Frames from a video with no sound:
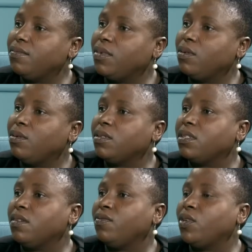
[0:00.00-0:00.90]

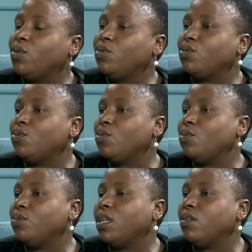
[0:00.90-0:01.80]
because if we don't
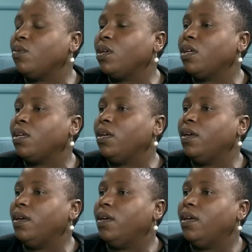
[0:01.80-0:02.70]
know, then we
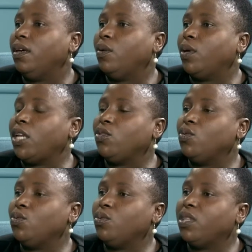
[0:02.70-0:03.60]
can
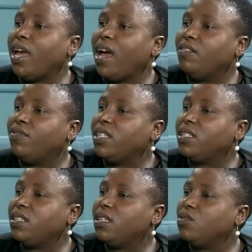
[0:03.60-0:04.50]
do the
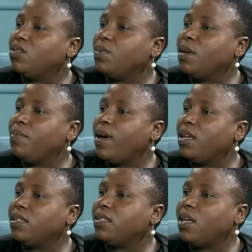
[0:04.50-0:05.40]
adverts in the
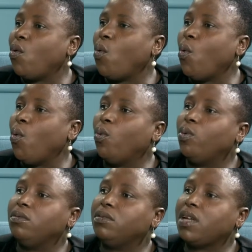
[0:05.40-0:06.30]
newspapers or
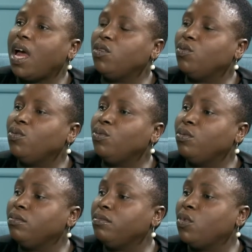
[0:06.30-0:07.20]
try
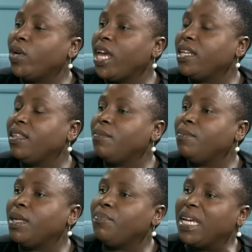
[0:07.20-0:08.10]
to locate
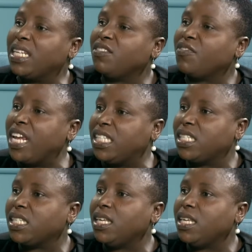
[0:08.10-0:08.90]
the parents' friends